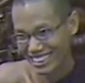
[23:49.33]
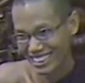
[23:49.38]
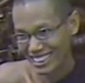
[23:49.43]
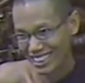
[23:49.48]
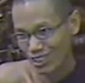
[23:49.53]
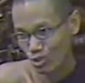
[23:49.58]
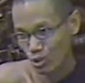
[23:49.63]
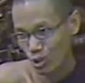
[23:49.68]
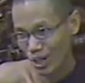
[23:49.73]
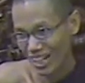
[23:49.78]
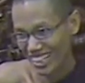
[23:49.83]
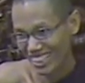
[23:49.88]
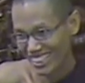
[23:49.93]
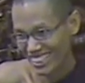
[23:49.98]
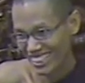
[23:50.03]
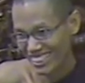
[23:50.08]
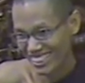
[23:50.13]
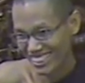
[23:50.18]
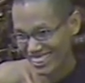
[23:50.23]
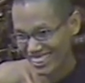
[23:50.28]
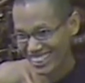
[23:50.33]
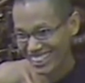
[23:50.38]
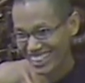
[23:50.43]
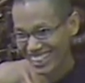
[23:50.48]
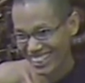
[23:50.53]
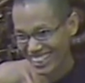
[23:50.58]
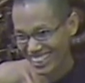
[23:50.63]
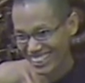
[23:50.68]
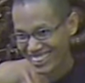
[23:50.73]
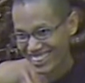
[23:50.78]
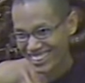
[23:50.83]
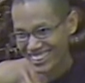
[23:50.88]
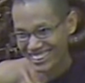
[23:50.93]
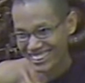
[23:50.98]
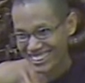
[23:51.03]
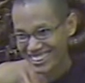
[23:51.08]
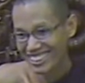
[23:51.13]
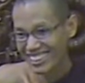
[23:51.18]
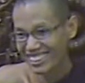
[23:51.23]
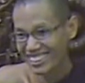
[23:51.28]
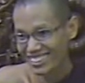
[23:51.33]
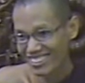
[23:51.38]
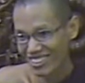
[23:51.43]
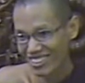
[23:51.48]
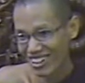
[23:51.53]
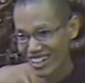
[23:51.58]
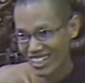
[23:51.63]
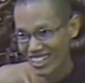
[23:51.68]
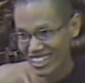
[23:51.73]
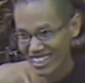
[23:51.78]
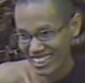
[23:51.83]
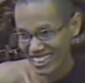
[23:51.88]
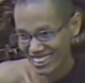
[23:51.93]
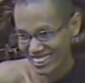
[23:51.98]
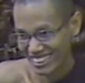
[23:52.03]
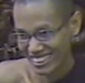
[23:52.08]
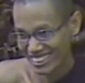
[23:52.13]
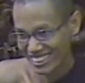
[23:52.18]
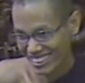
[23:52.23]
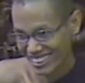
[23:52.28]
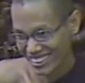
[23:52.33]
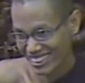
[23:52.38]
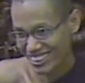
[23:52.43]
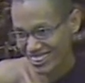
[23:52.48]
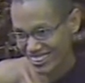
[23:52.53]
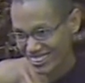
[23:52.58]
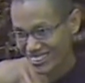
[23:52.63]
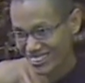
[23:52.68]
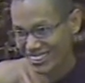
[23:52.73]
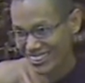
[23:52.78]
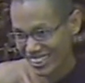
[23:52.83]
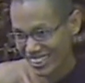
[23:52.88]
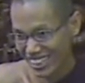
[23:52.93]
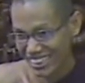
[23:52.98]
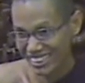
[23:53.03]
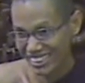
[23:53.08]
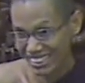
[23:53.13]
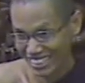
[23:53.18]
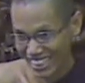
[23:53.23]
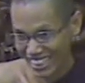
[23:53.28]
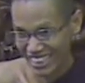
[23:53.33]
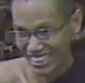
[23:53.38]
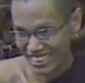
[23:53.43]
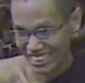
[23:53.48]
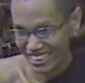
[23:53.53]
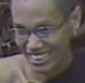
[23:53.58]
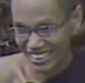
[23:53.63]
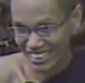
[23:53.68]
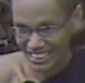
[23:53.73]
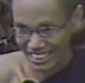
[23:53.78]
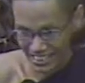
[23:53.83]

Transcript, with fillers: still working, huh? still trying, so like that.